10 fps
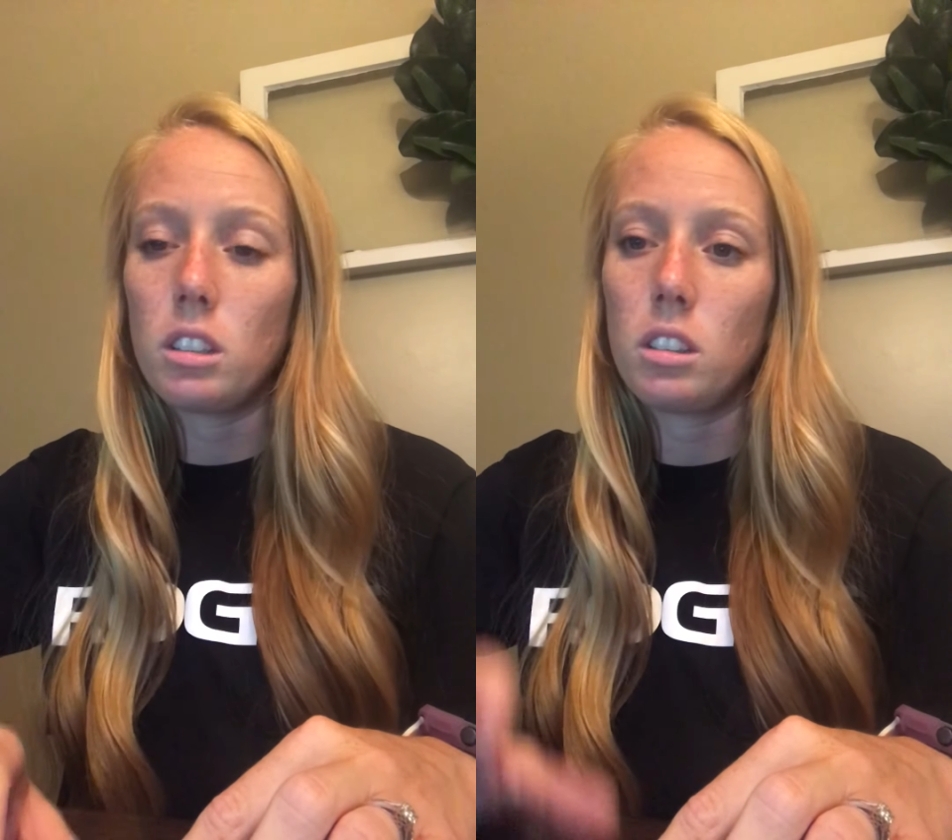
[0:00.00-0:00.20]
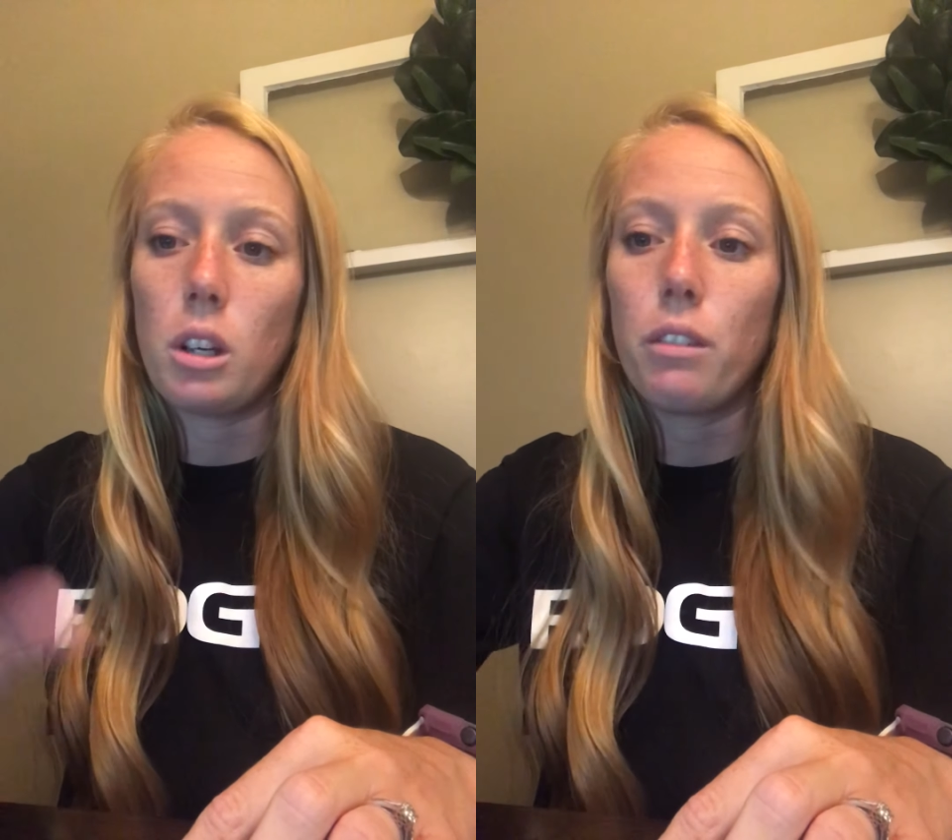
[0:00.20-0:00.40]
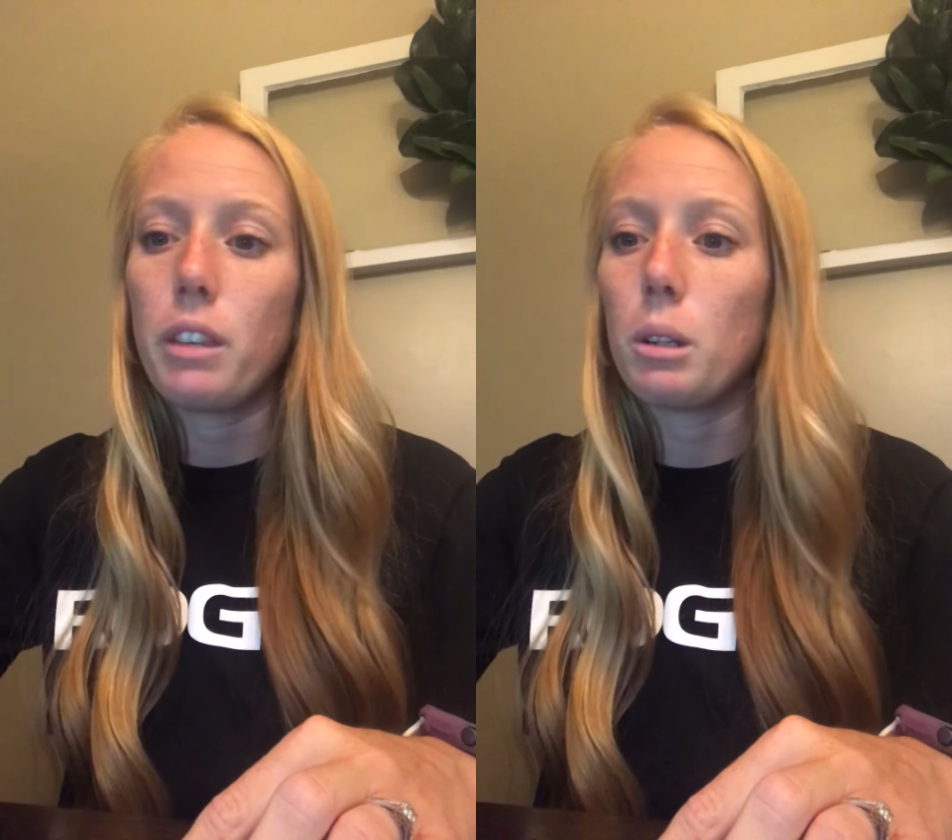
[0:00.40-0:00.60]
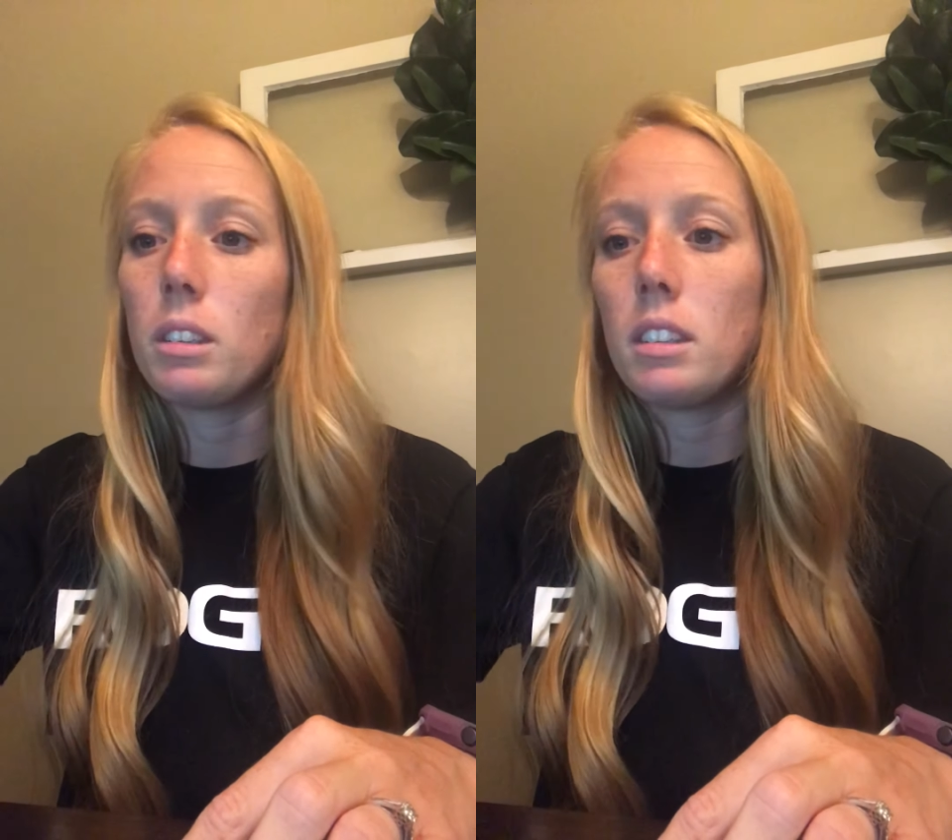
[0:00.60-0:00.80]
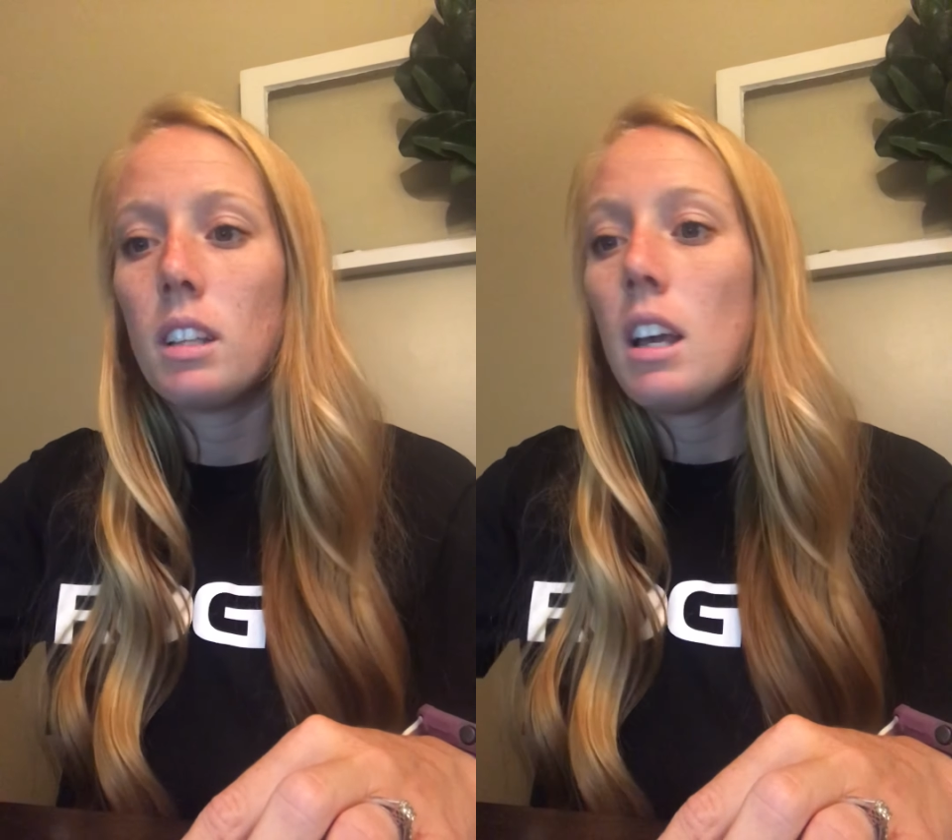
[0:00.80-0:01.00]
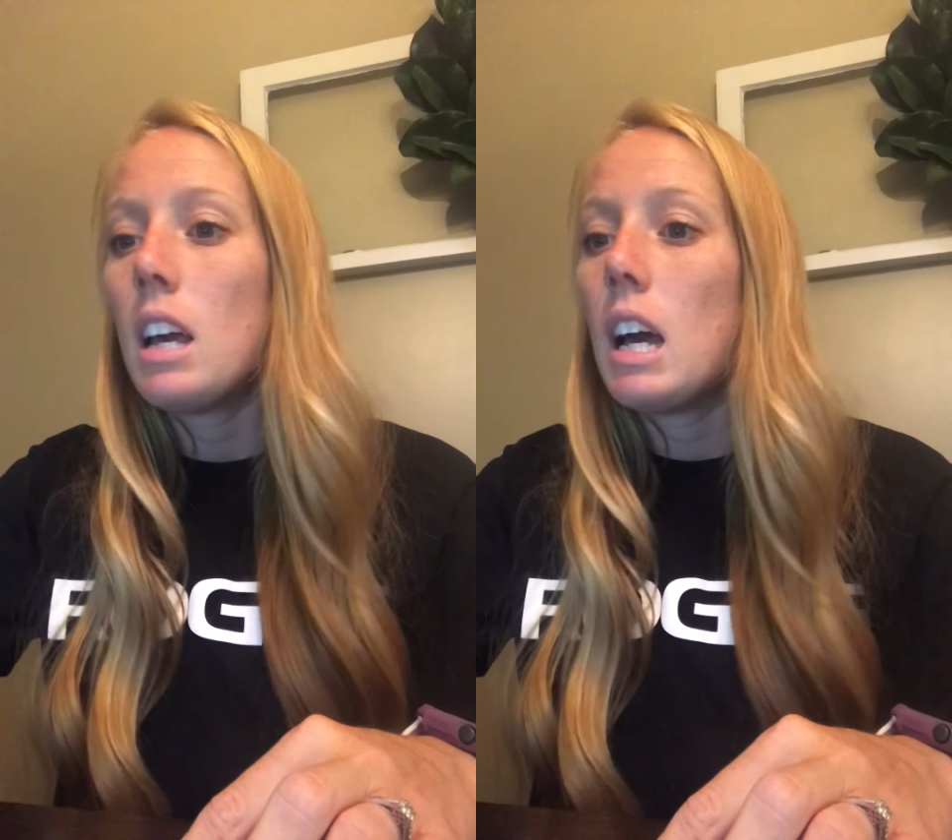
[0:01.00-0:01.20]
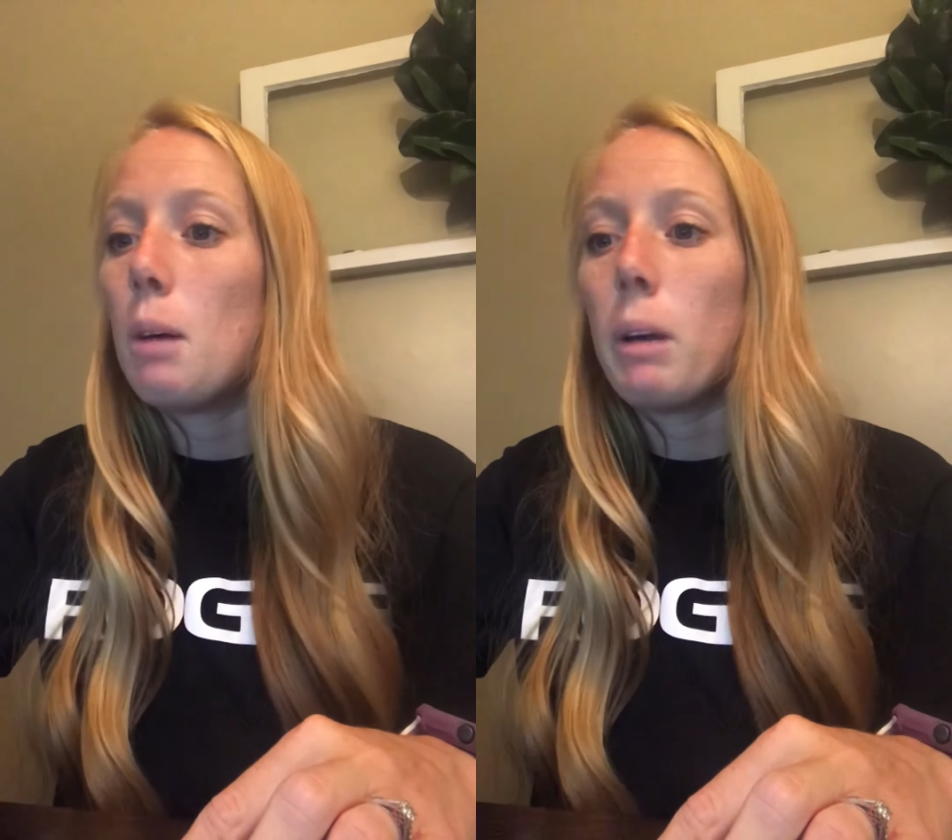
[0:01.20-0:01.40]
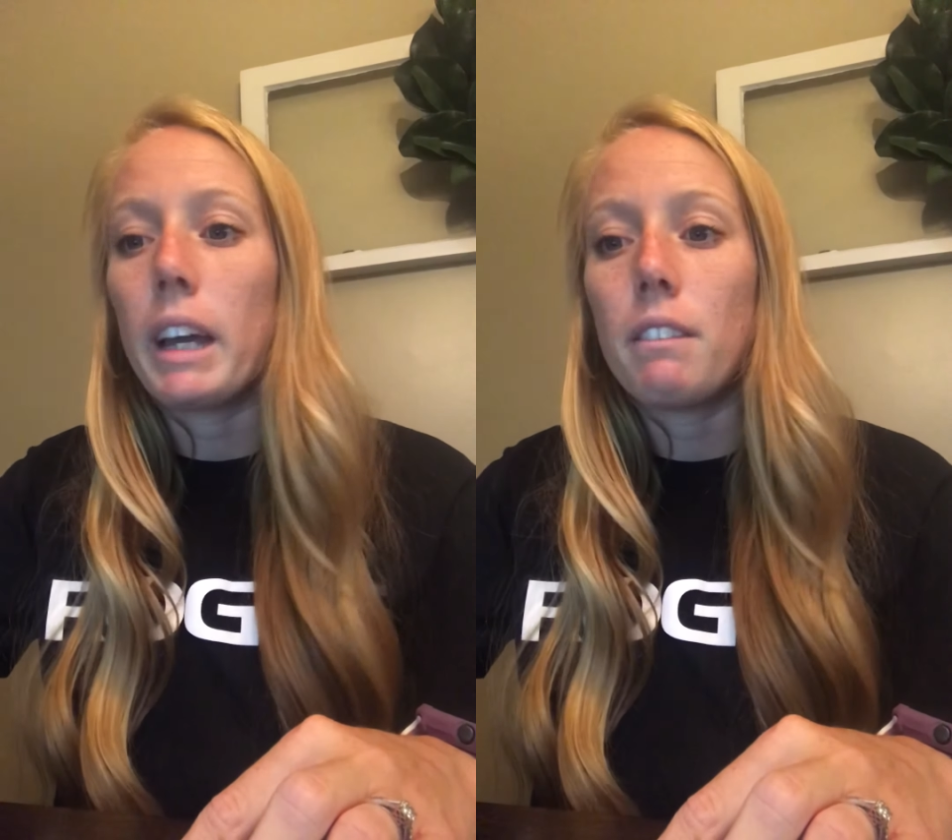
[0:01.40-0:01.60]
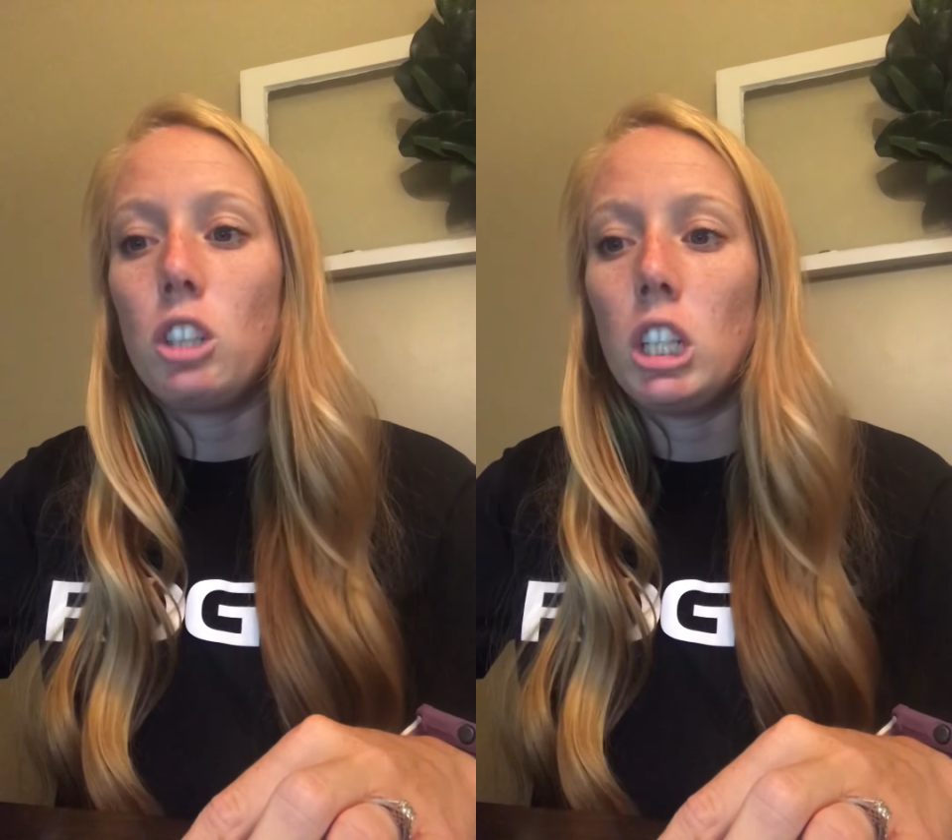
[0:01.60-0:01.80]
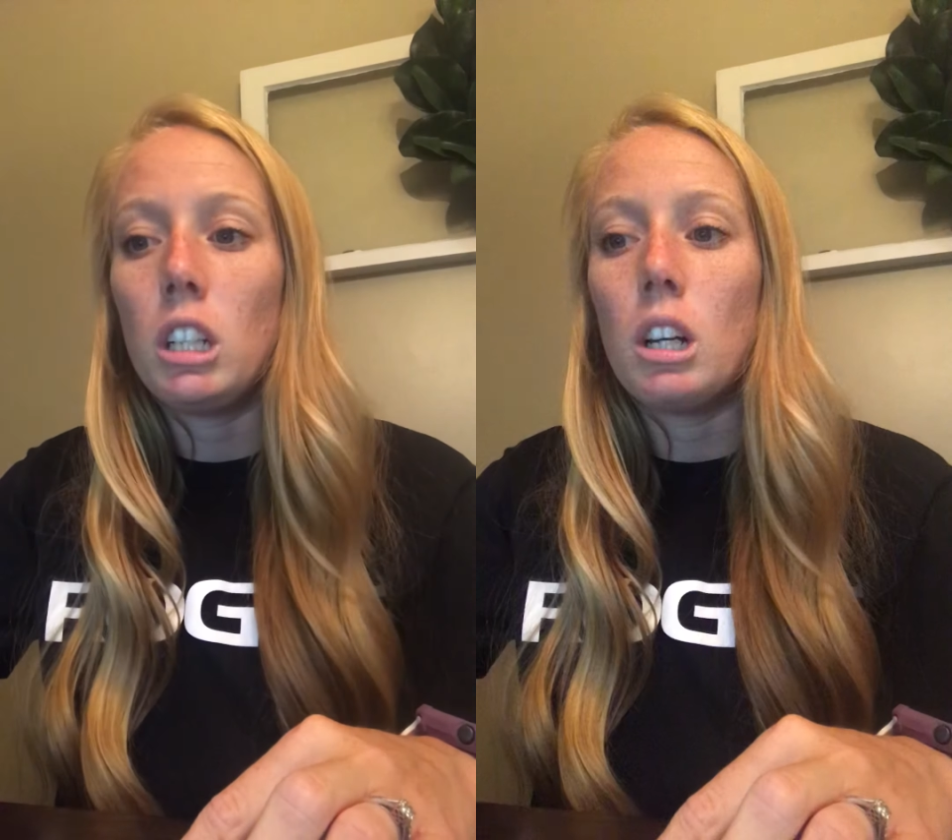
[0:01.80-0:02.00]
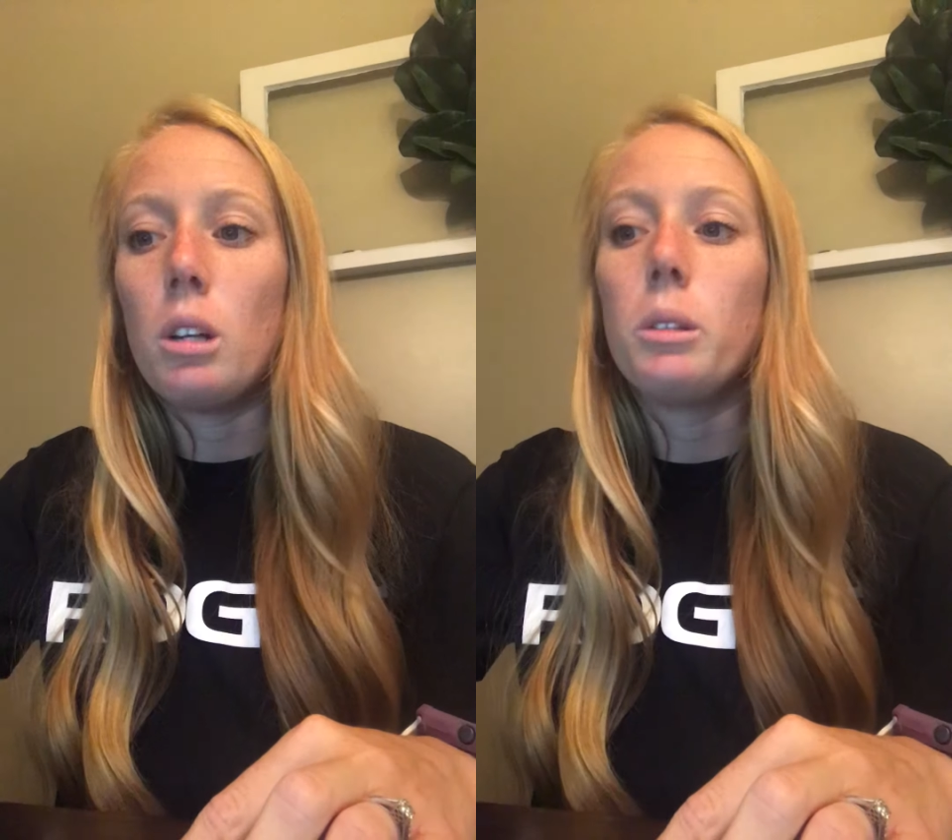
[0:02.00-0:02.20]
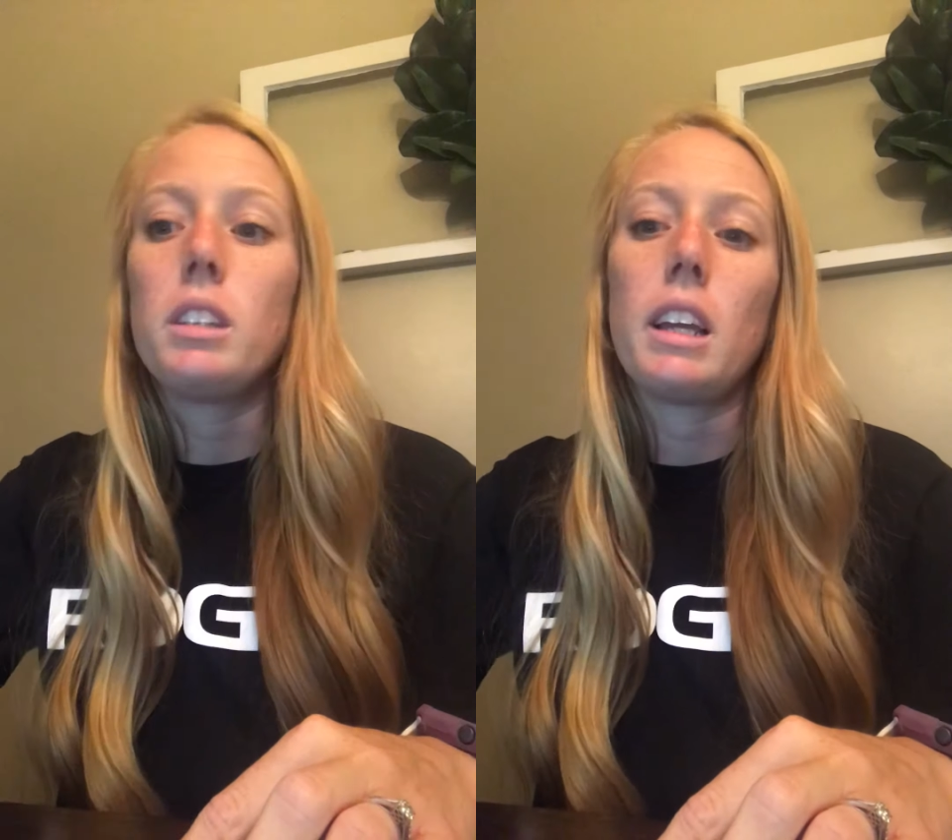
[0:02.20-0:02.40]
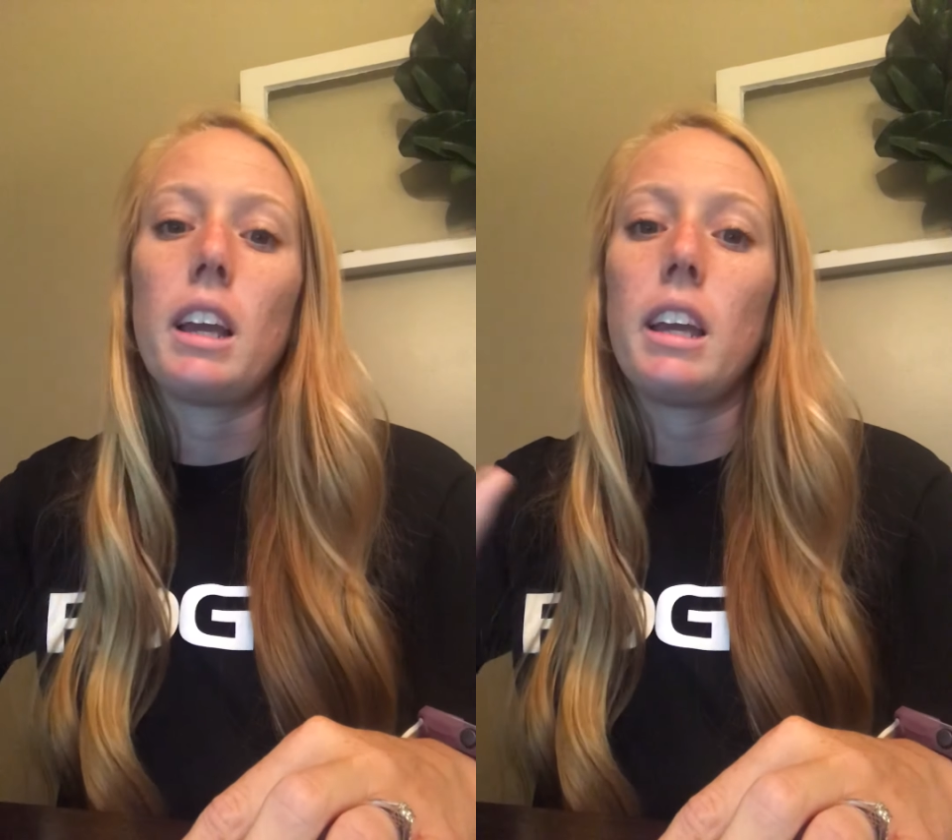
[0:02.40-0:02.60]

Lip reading: So if there was a bag of Cheetos